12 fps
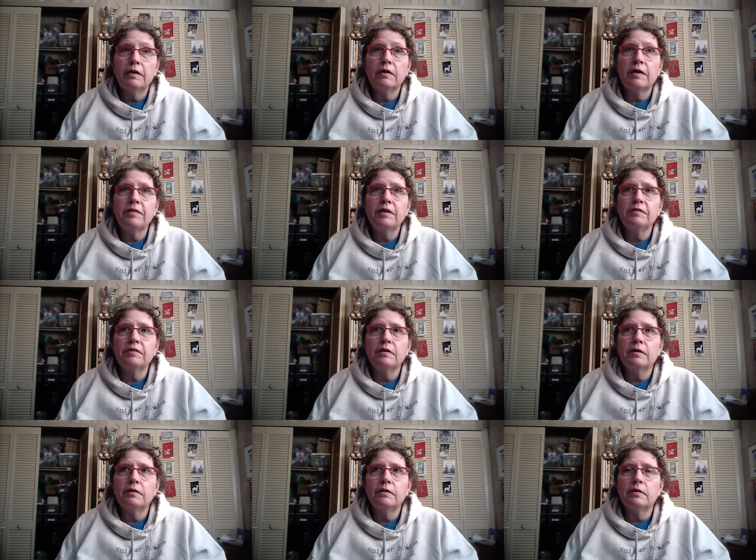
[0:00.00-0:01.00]
I think
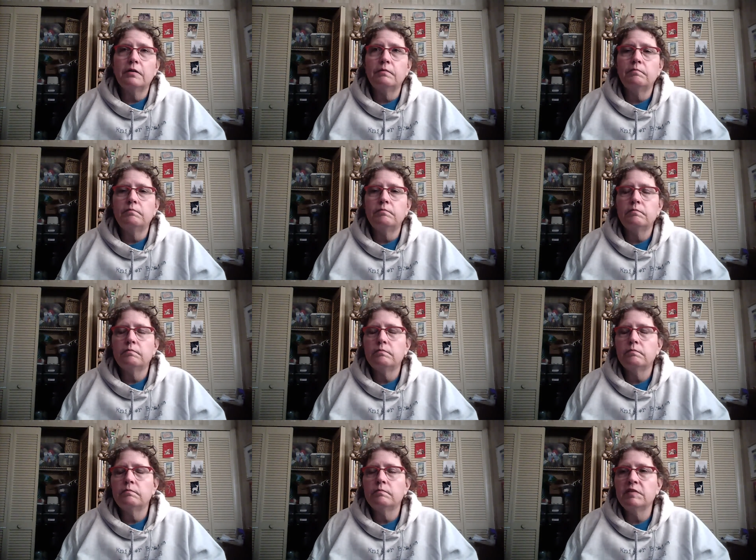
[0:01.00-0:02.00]
the
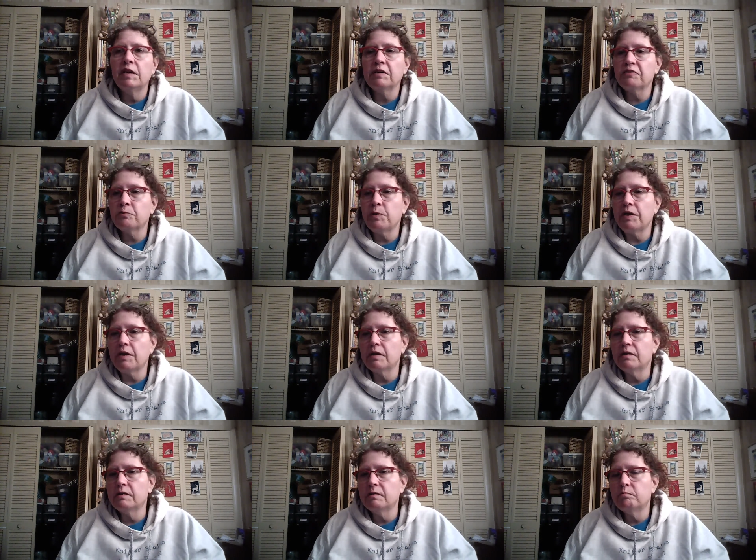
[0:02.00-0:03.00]
next
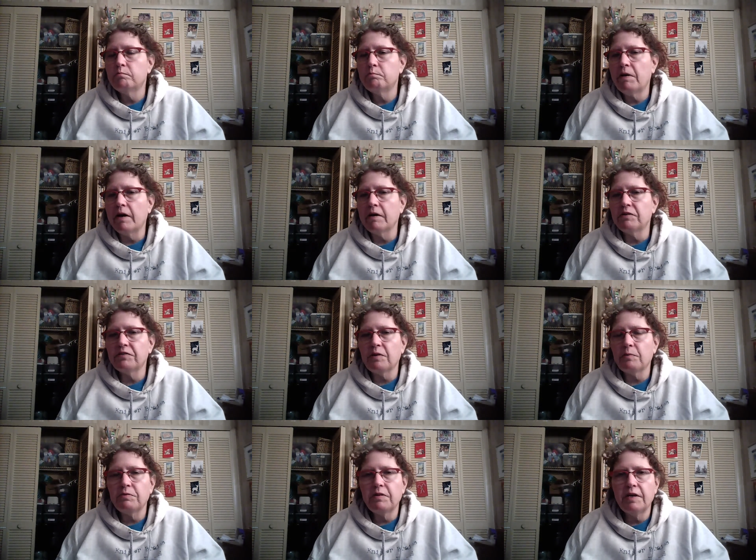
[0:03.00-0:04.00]
weekend, the
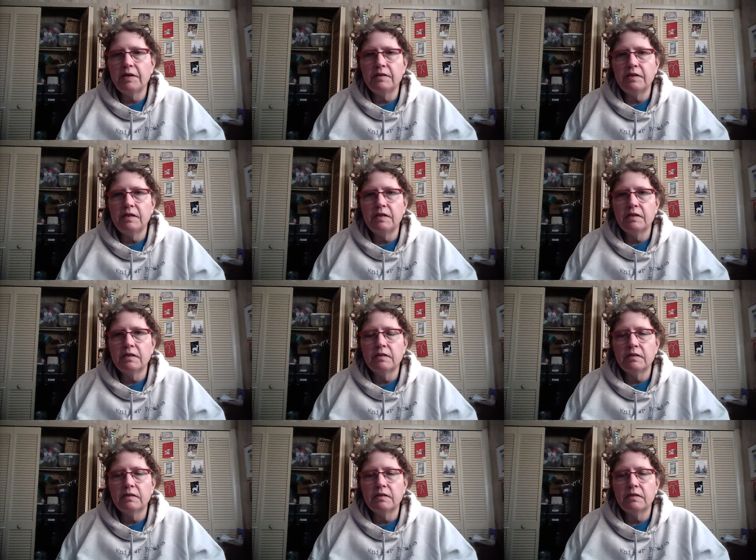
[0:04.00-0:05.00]
Packers
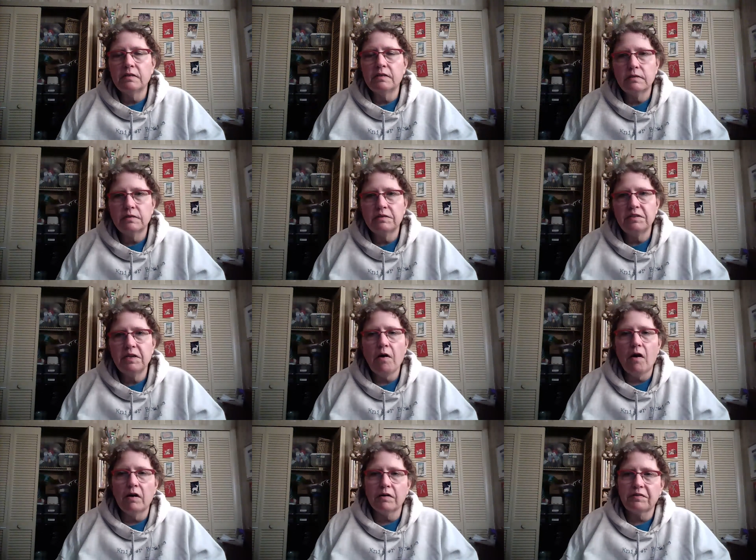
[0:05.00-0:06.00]
the
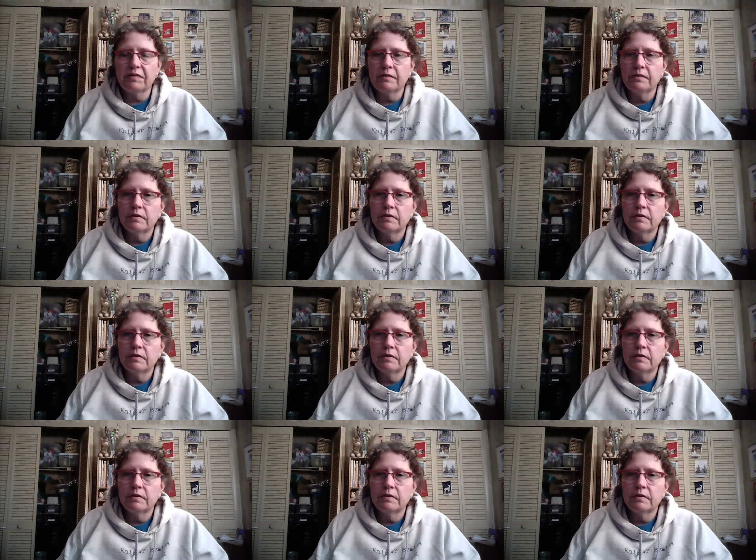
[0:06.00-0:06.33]
Seahawks.